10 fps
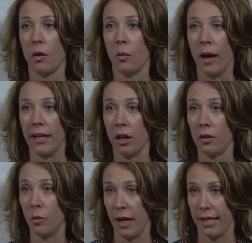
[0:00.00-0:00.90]
white
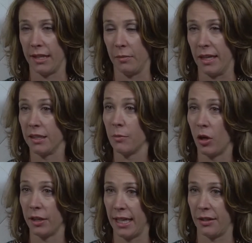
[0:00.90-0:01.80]
on white can make
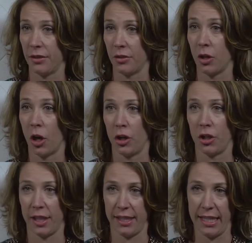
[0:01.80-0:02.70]
small cancers
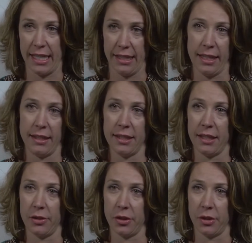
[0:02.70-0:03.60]
harder to see in dense
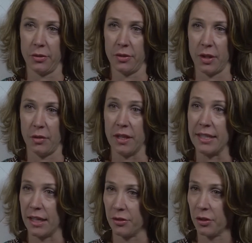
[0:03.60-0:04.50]
tissue. So the
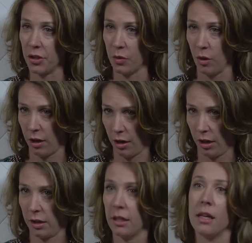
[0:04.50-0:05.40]
denser you
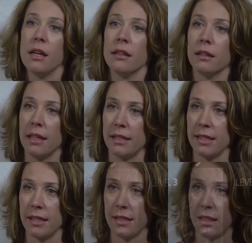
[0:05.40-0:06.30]
are, the less
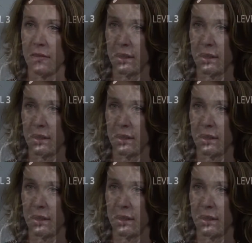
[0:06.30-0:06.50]
sensitive